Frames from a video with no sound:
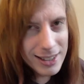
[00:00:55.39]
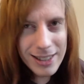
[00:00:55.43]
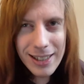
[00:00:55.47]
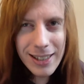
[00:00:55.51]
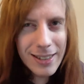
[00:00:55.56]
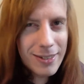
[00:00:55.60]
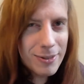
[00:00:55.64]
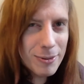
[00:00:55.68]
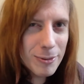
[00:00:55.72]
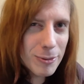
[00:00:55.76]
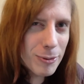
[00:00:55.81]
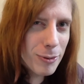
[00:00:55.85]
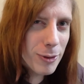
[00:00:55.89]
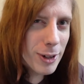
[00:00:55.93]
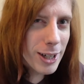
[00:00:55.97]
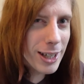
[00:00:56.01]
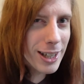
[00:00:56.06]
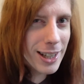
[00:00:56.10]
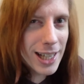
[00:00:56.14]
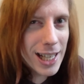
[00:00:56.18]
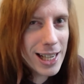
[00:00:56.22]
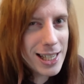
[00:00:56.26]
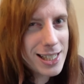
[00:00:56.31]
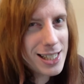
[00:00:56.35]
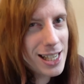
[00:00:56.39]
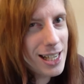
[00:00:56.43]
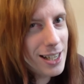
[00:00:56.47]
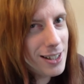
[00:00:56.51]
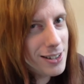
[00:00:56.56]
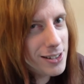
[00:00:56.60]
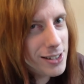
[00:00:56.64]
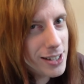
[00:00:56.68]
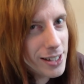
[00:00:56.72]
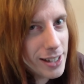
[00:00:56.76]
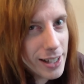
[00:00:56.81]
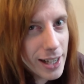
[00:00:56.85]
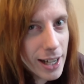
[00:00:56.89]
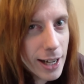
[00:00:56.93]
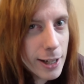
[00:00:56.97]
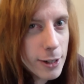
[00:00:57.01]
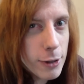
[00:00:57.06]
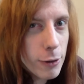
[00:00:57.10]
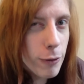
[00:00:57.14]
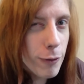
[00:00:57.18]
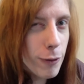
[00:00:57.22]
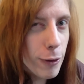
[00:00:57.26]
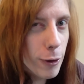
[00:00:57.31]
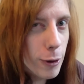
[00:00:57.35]
didn't figure that out at
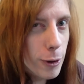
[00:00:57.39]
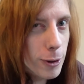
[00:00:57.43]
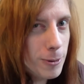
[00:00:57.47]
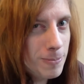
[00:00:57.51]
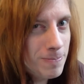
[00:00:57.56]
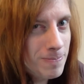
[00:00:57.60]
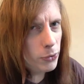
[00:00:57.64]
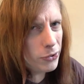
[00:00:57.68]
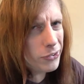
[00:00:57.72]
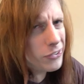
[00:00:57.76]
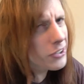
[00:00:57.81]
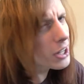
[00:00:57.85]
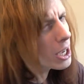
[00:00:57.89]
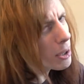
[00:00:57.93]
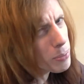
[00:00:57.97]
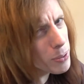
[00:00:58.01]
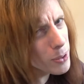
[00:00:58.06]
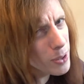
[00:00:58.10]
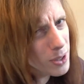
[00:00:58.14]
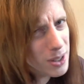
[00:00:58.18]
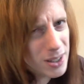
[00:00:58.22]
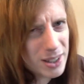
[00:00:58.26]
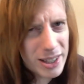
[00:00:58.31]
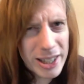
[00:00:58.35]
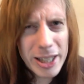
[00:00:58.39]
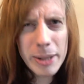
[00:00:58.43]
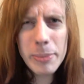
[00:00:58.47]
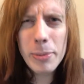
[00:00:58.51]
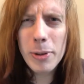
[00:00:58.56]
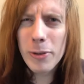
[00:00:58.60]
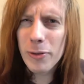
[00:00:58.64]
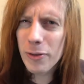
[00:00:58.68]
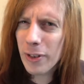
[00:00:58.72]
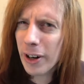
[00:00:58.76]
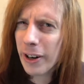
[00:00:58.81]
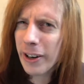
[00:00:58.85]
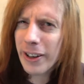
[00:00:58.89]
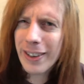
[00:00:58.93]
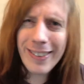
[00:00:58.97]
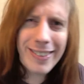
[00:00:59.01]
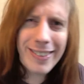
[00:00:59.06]
age four. Separately, but very